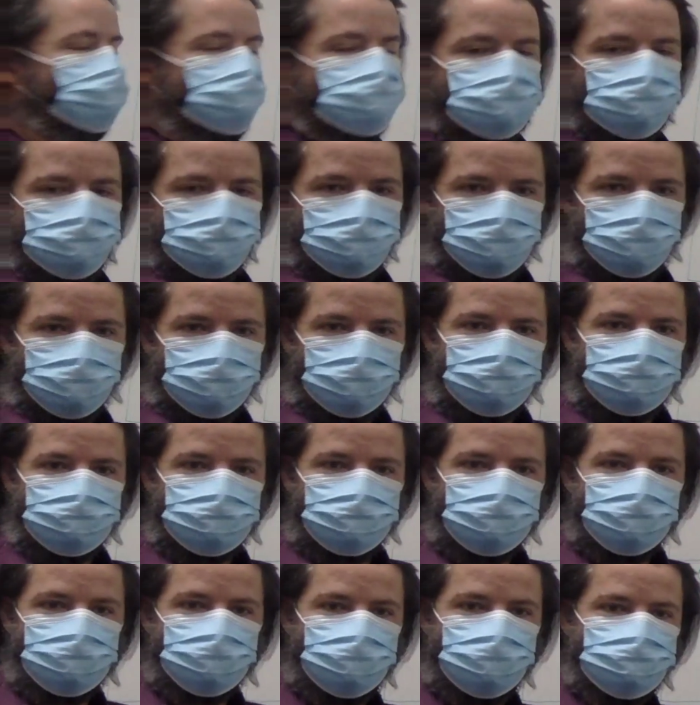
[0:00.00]
is applied,
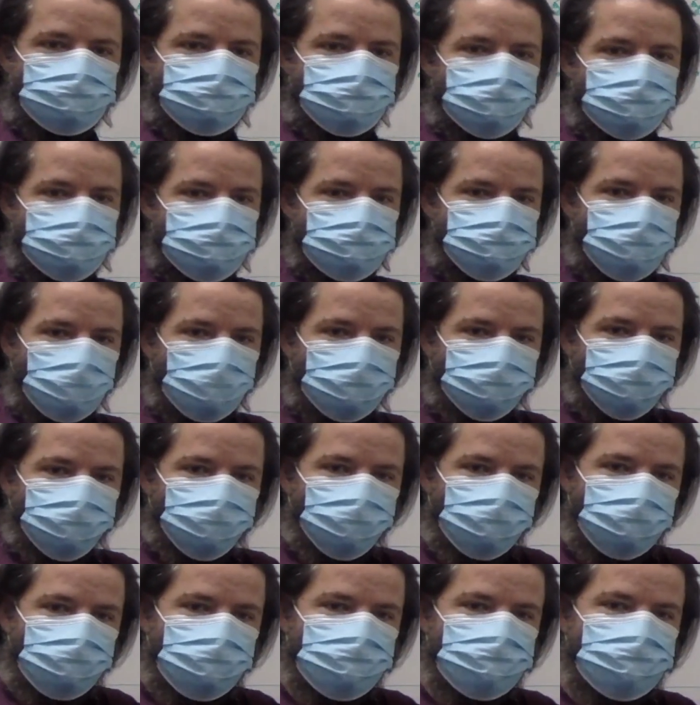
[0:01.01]
as long as my
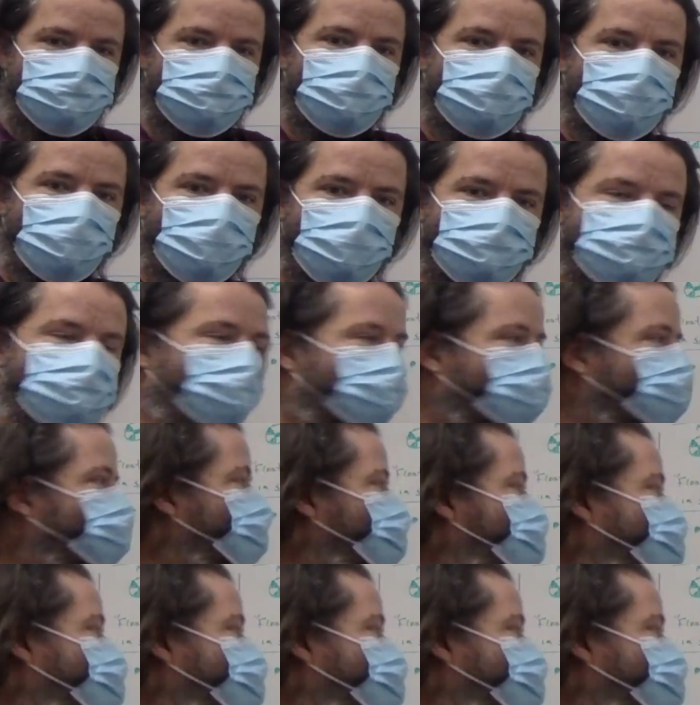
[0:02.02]
foot is in contact with